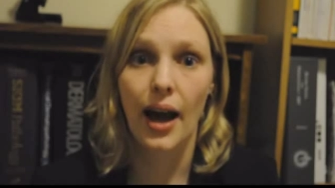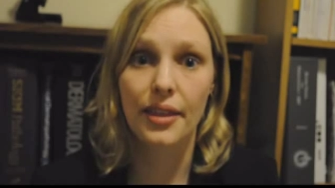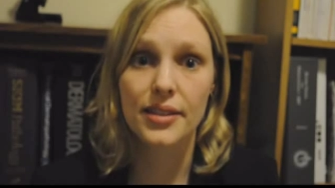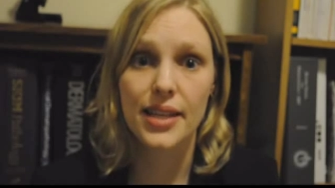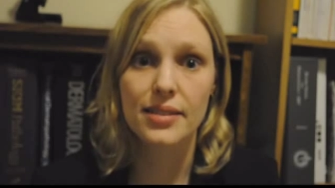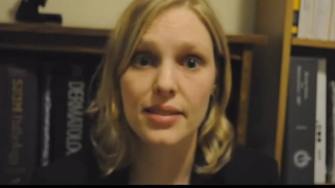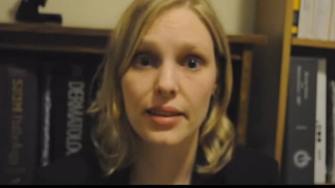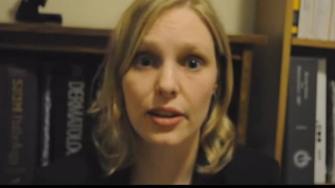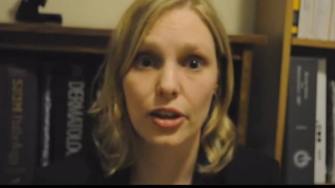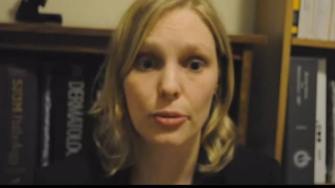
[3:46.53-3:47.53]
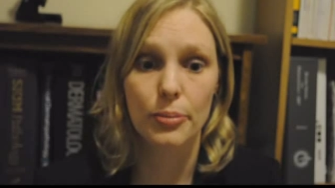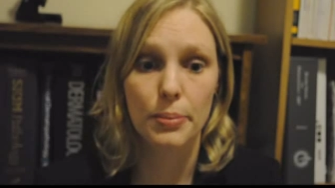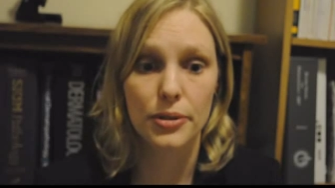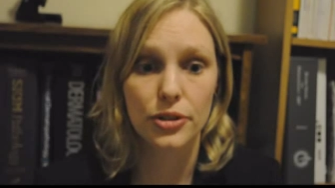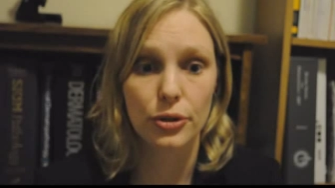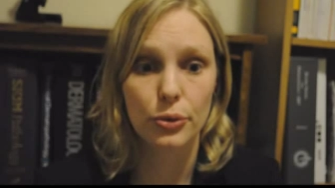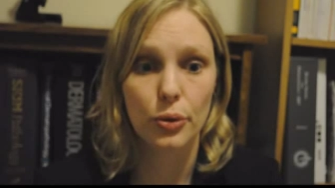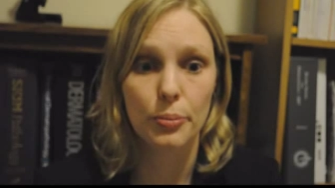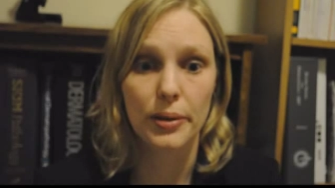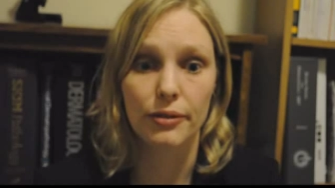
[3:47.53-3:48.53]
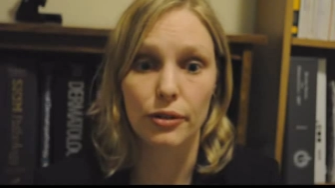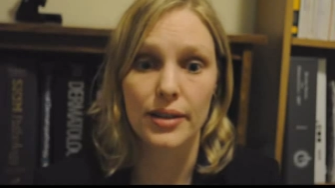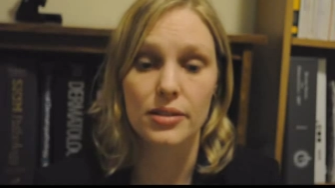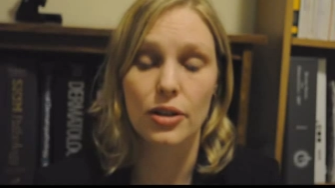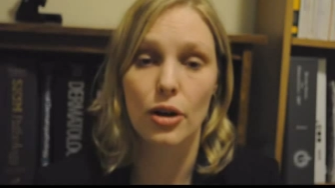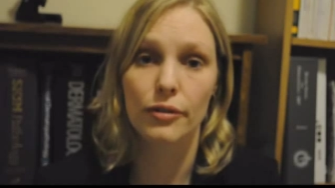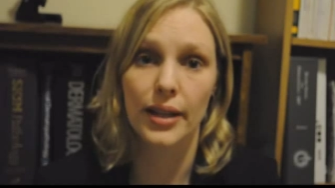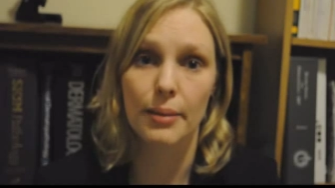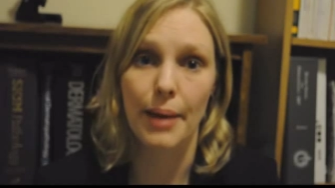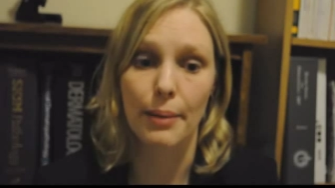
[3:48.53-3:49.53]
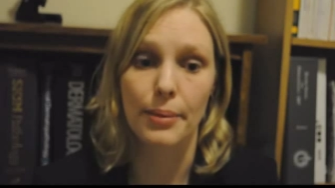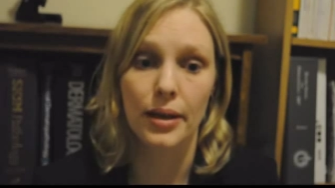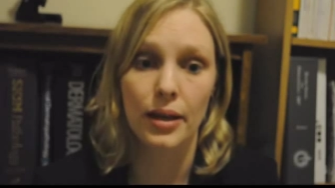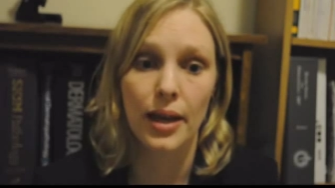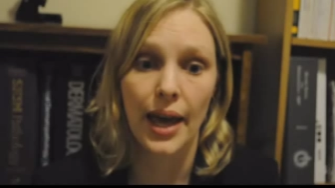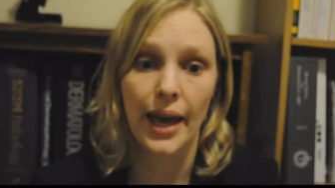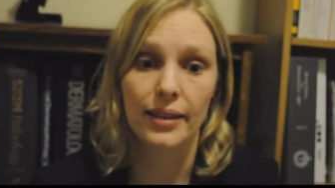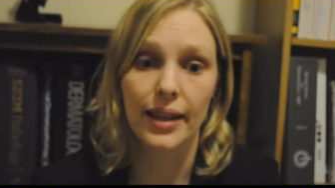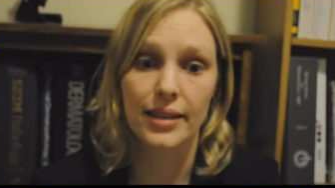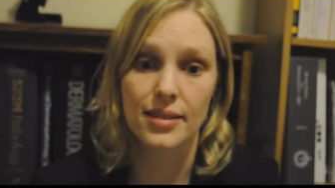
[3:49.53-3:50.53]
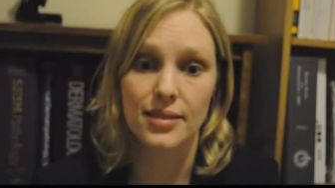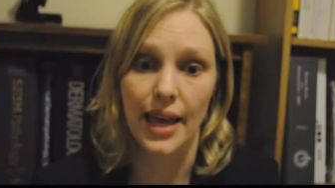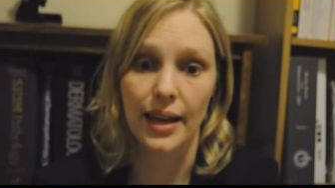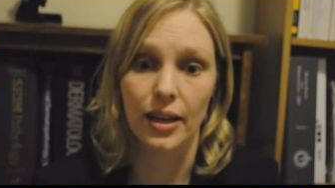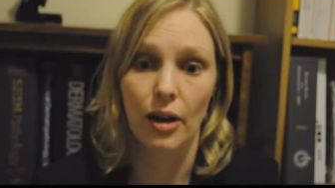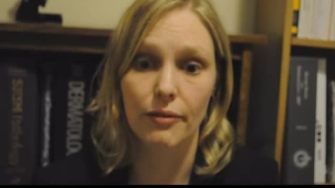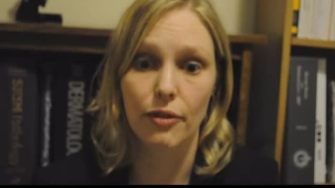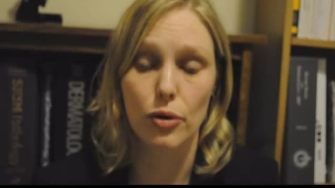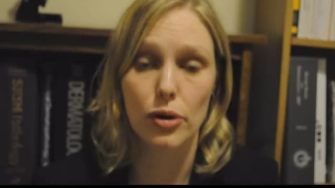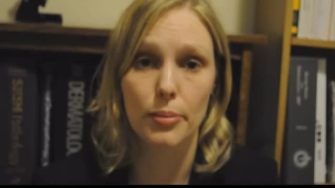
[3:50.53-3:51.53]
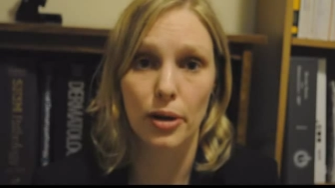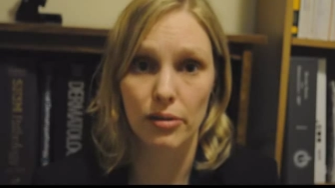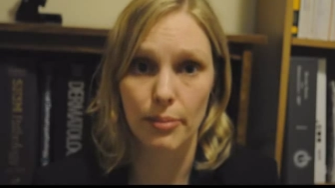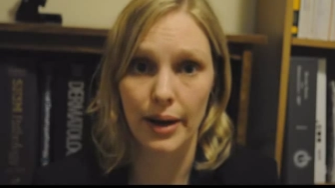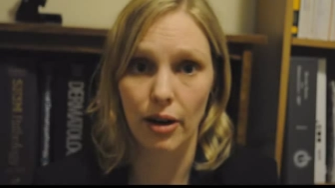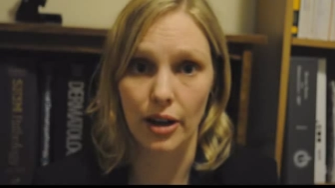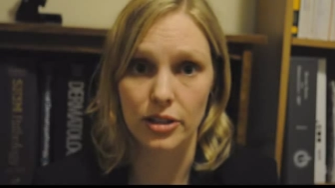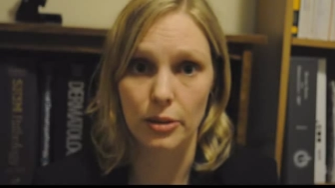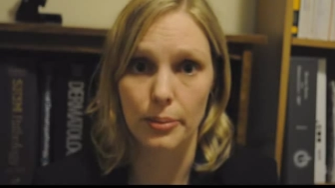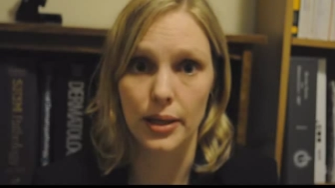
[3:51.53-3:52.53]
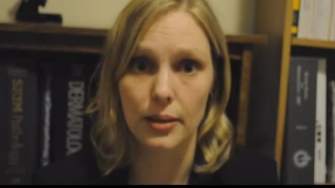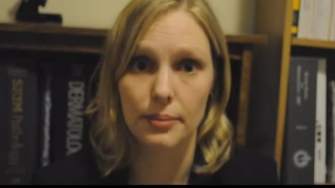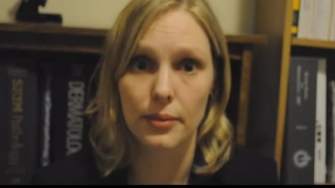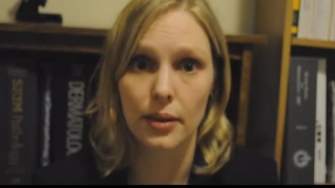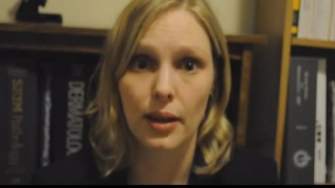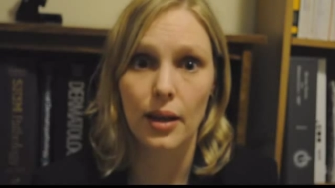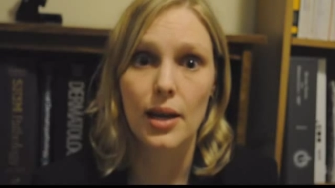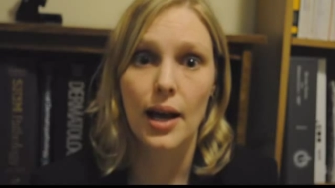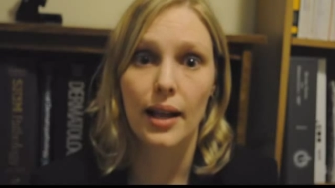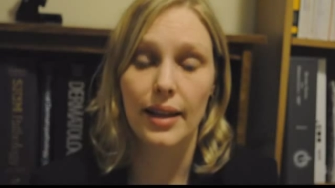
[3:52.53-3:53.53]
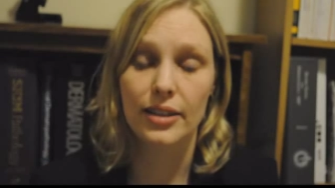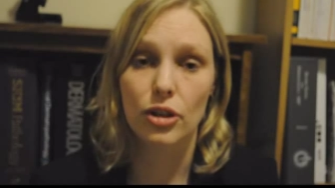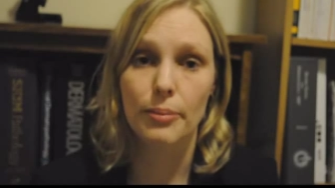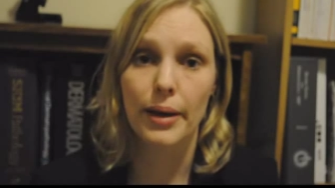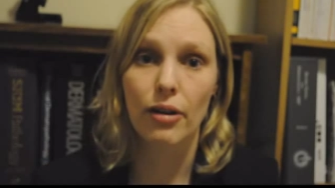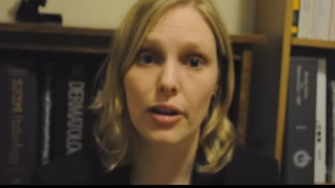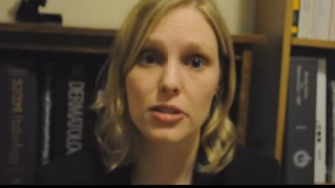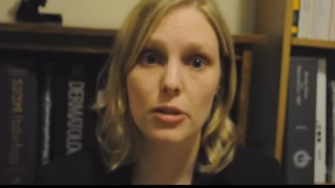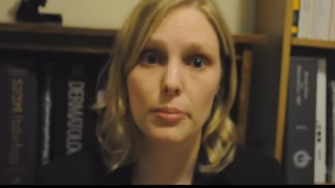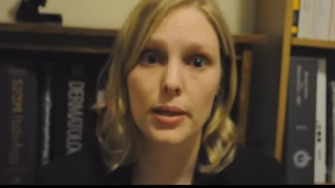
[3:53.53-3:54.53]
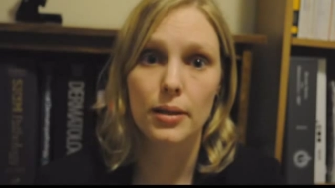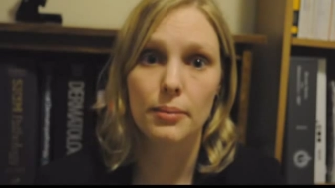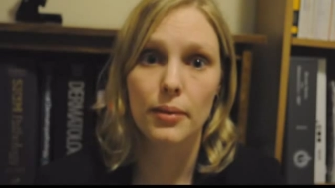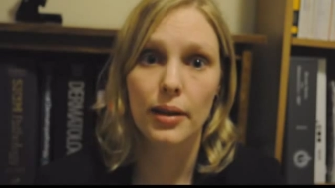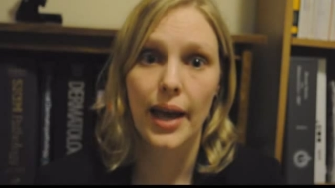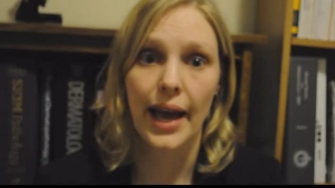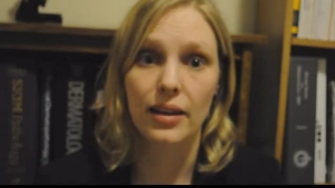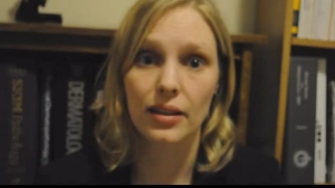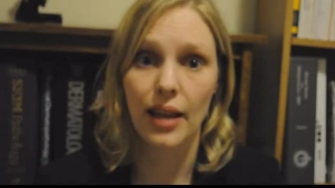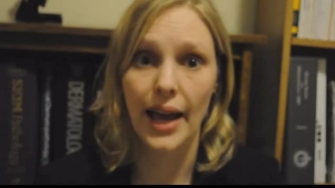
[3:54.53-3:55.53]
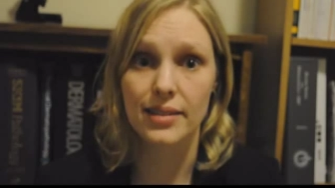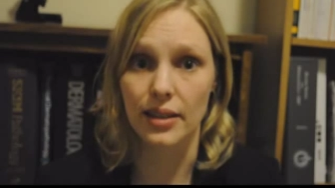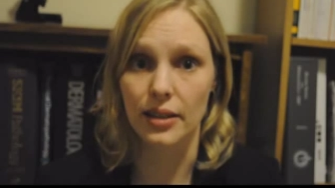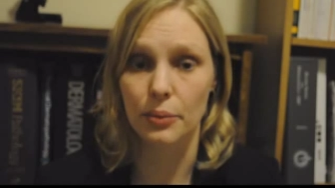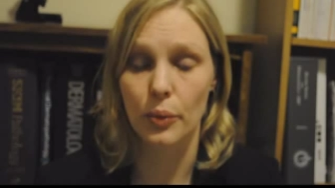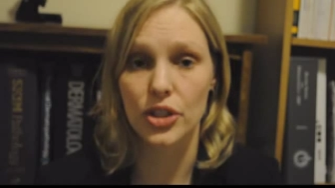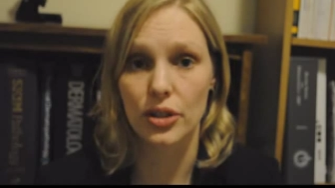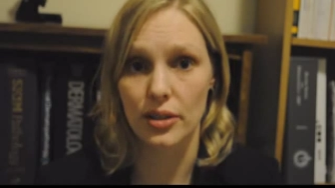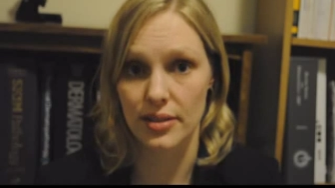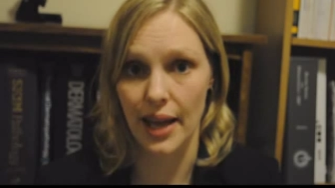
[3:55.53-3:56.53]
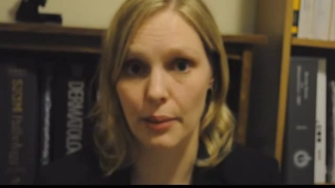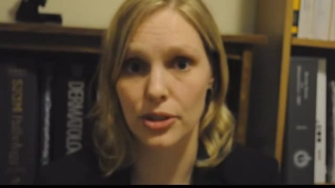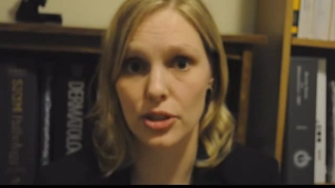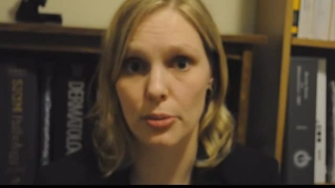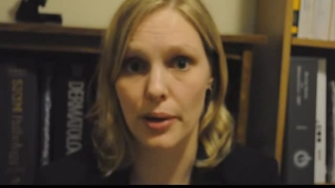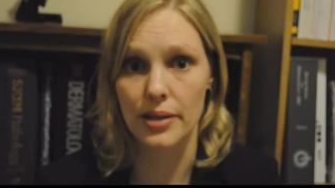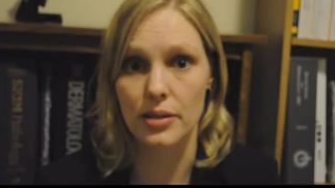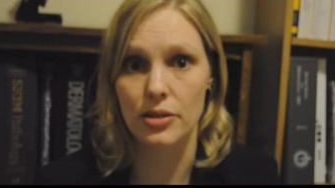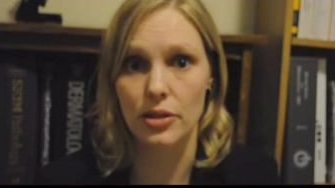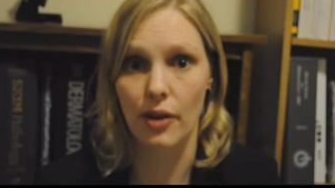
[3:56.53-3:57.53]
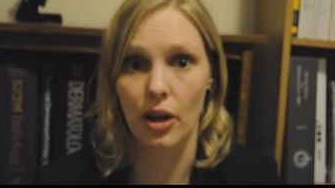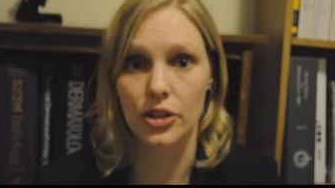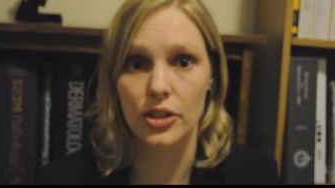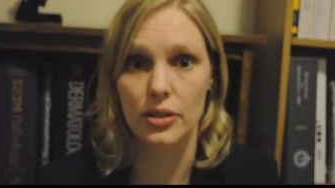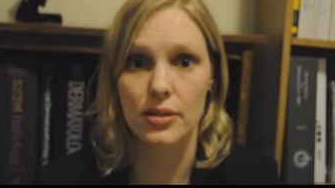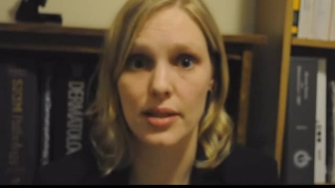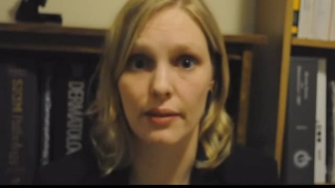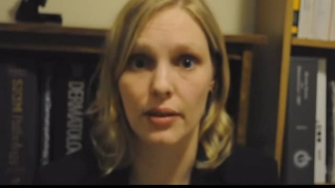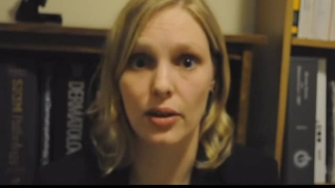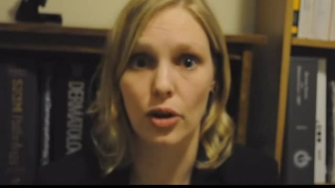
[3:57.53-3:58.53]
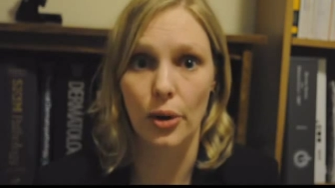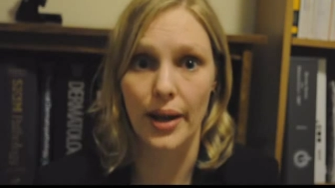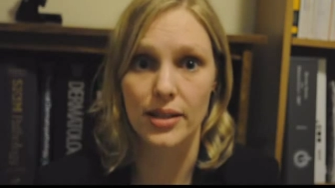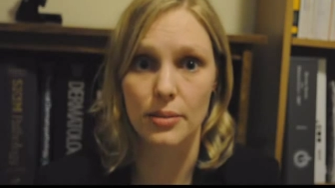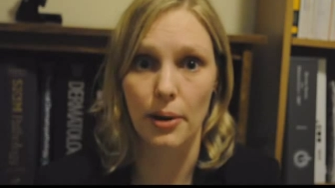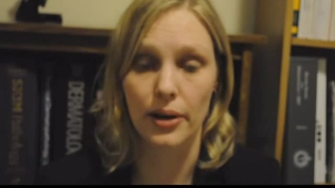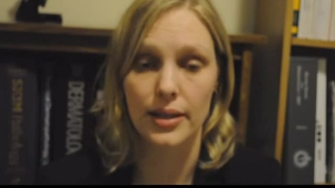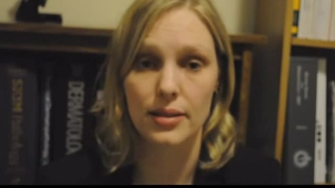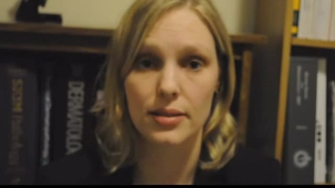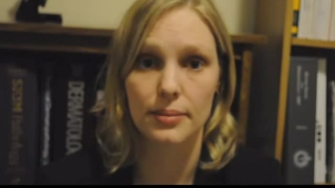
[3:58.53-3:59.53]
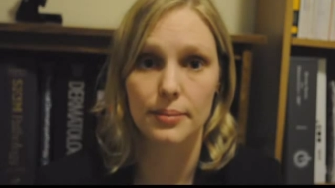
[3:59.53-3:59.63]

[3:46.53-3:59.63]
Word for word: Other testing that could be pursued would be fluorescent overlay mapping and laser scanning confocal microscopy, electron microscopy, and ELISA, which can establish the presence of collagen 7 autoantibodies.